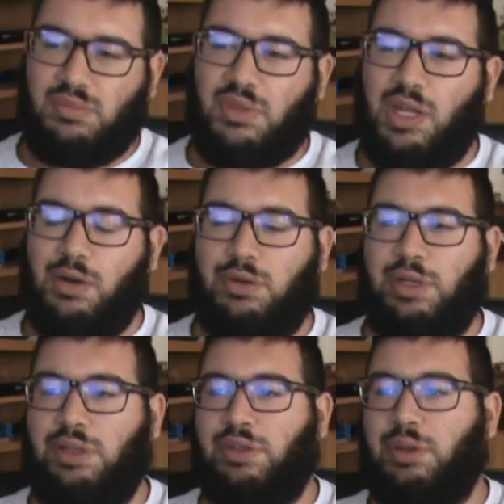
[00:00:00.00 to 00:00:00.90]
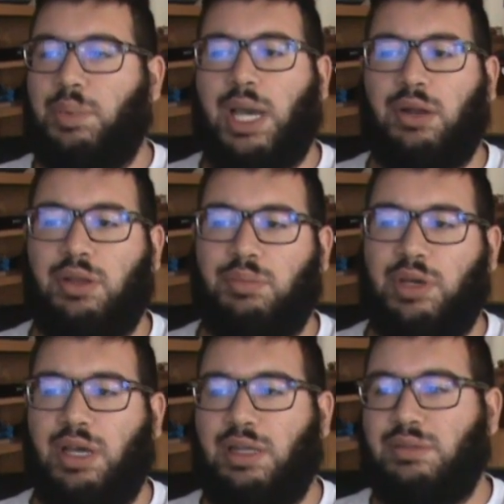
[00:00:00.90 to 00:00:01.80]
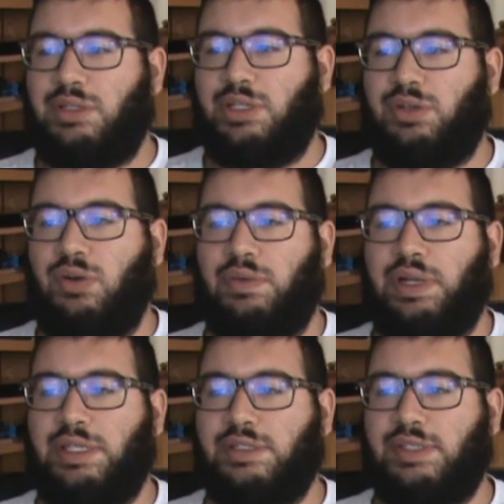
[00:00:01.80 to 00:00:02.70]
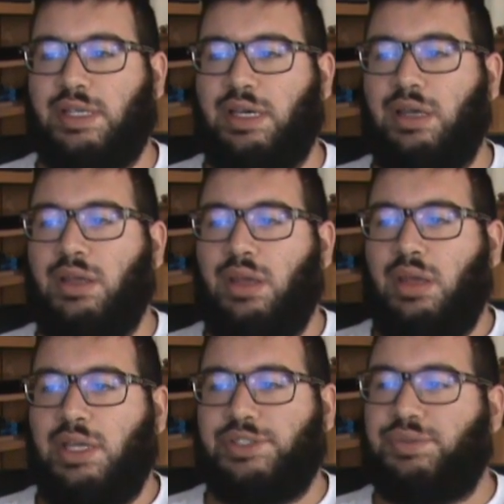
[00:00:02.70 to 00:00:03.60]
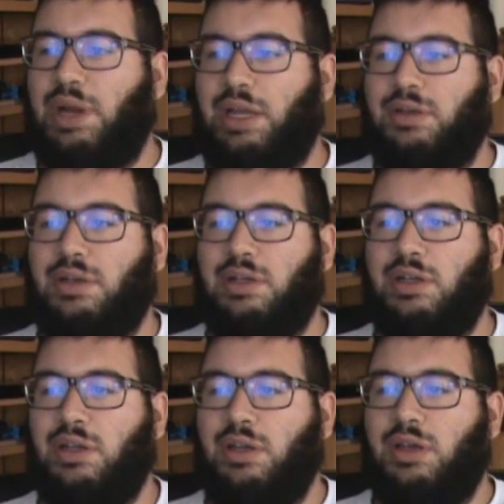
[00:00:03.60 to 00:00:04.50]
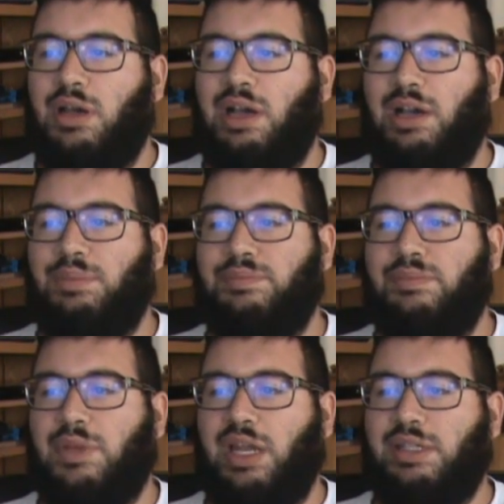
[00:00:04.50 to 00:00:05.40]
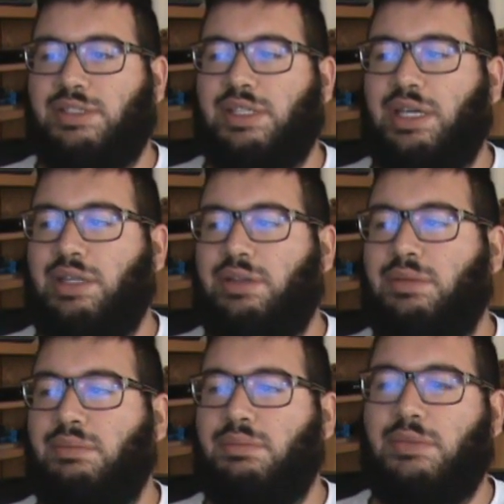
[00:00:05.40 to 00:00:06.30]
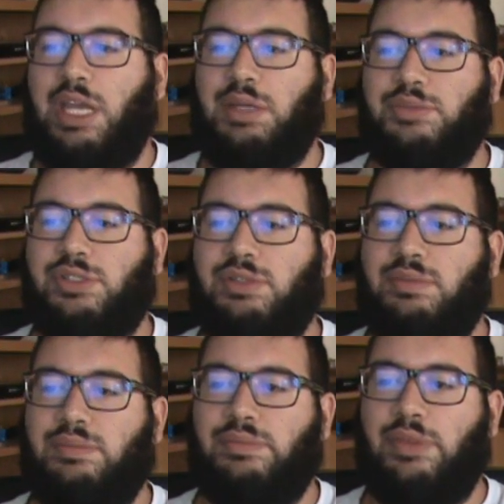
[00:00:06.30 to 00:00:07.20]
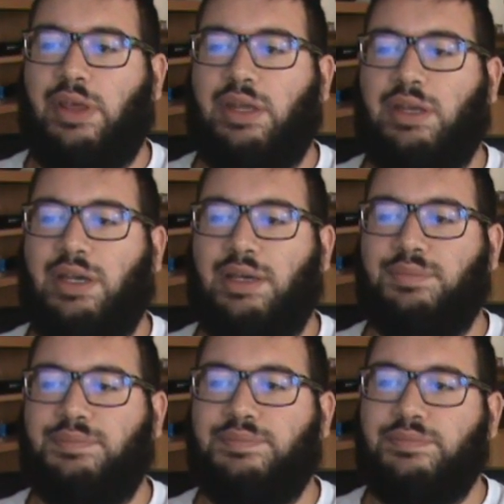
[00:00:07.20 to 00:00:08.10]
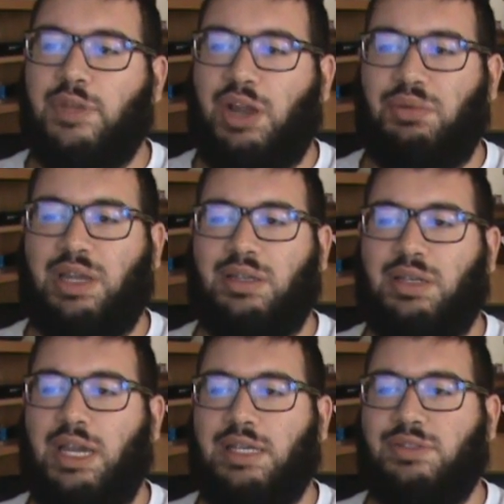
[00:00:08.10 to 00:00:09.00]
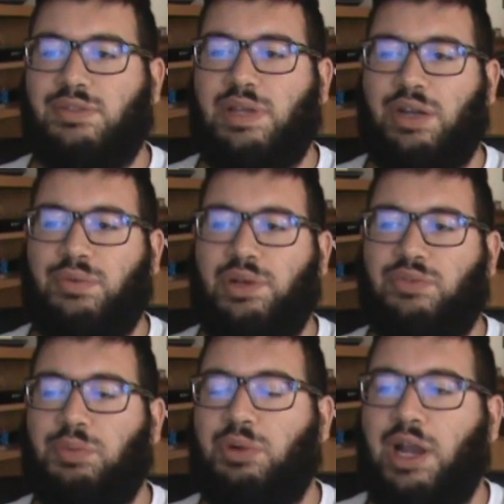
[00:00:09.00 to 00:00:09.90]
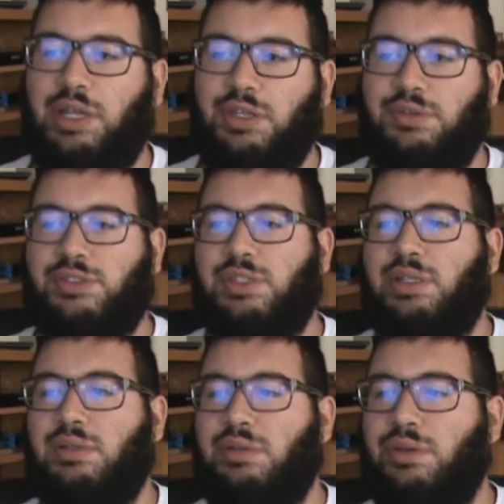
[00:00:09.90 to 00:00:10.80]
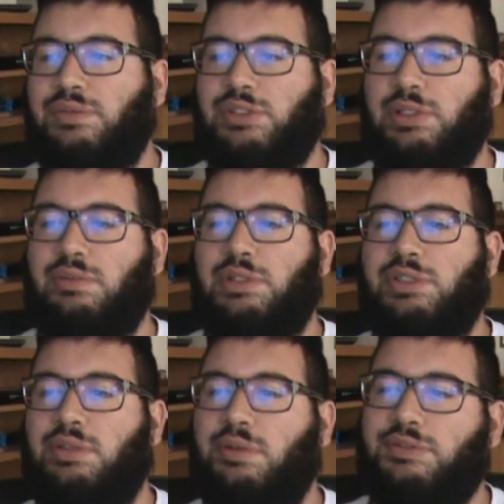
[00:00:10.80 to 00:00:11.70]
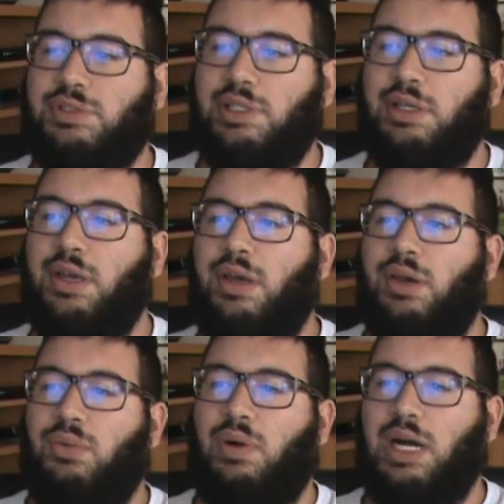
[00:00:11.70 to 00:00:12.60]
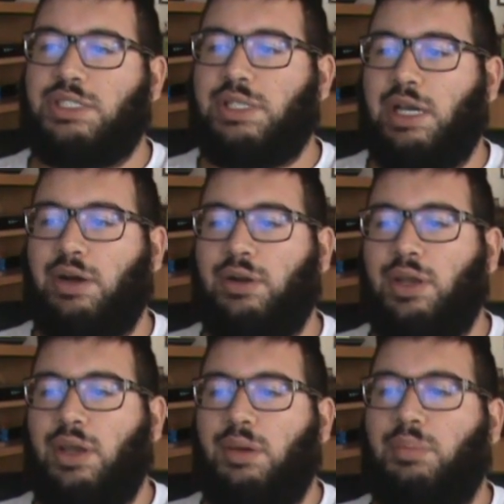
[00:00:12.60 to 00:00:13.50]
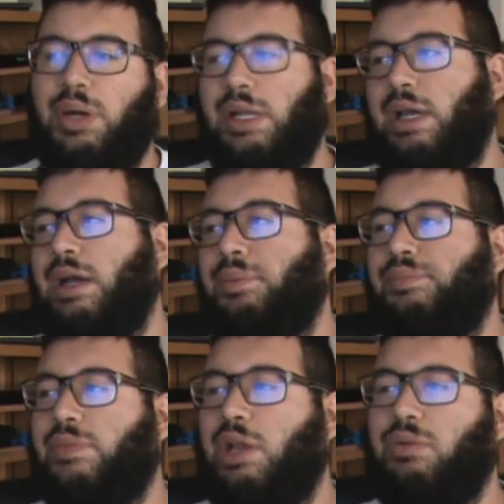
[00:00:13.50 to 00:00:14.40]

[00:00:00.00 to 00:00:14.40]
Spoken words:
I don't know anything about him. I looked over his record. I didn't see any names that I recognize. Had a win over Brian Houston, recent UFC washout, but I